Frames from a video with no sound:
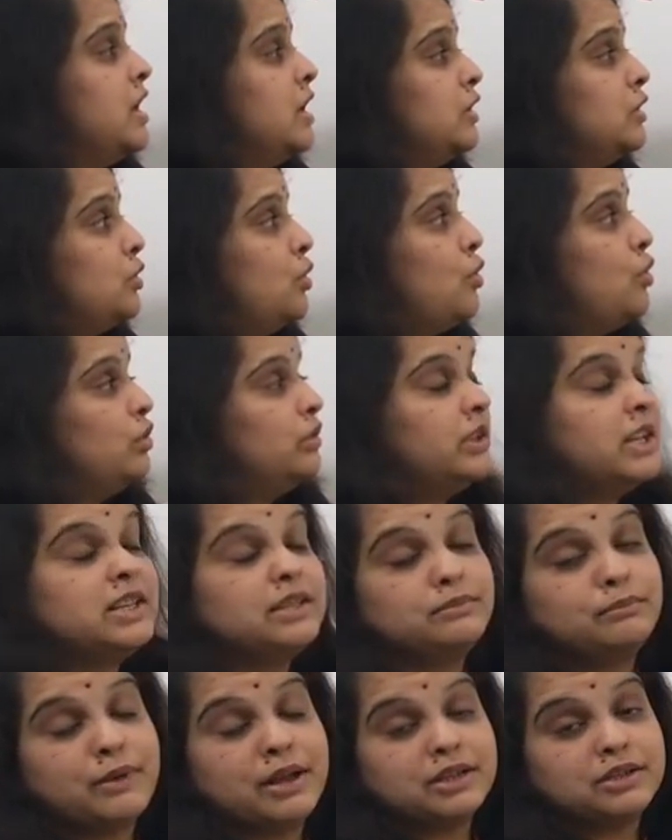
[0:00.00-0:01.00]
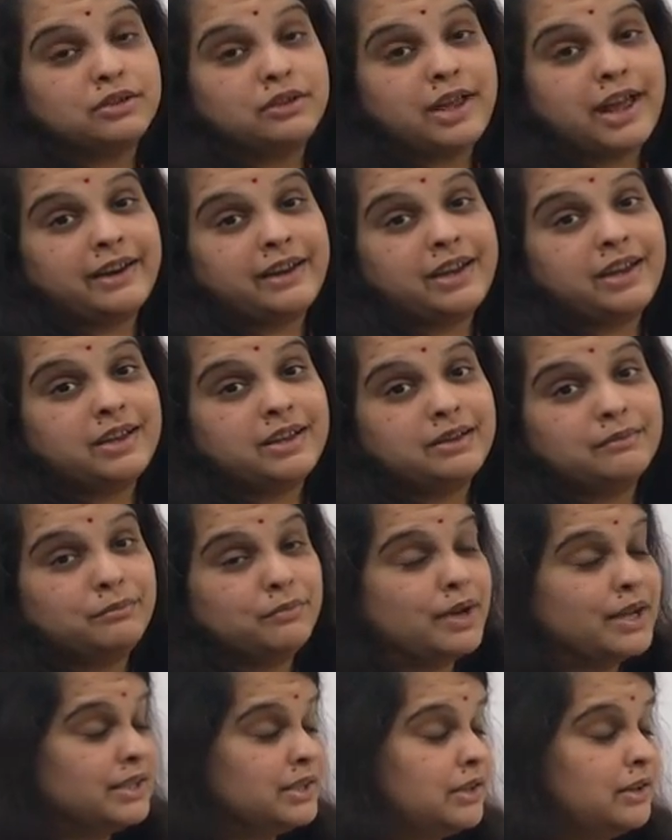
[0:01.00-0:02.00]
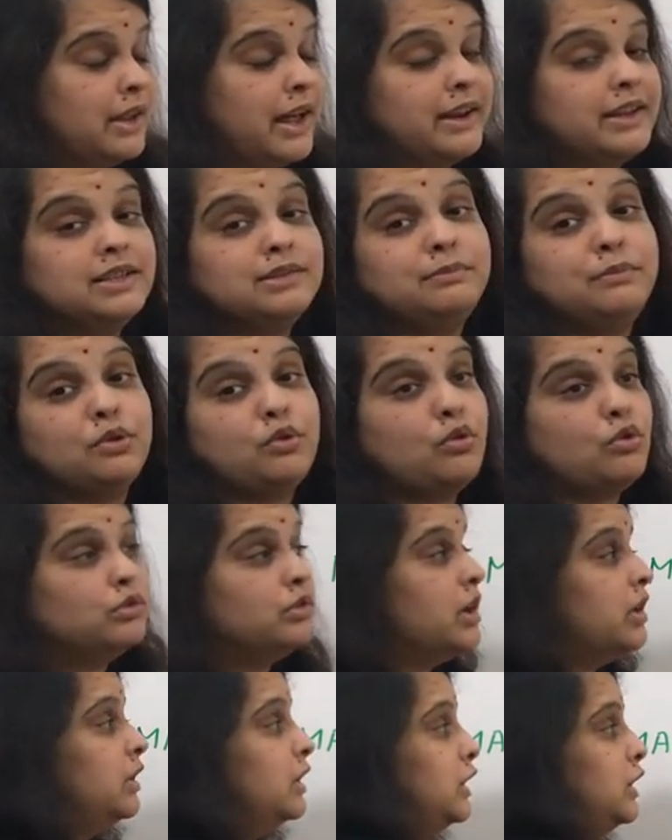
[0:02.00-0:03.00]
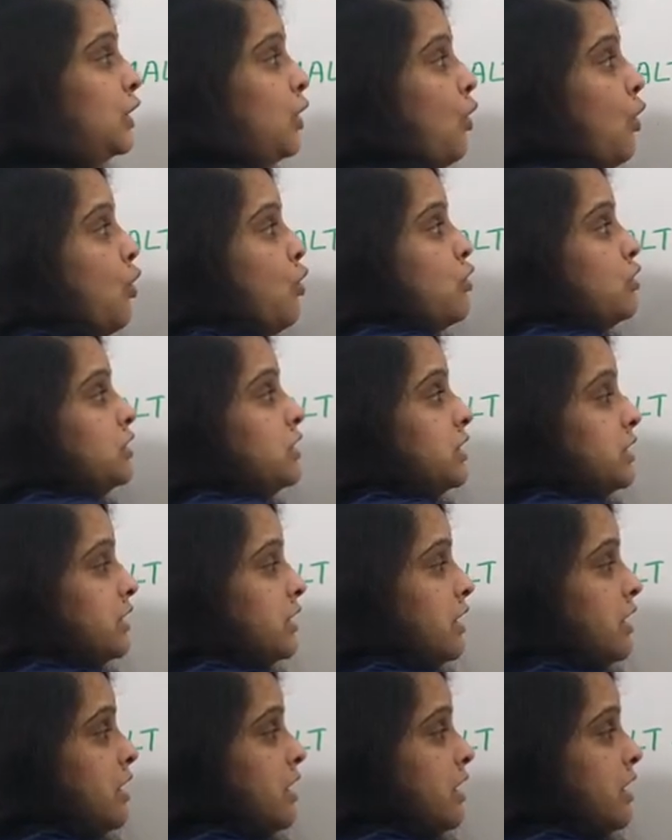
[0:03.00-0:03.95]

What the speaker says: So this muscularis mucosa throws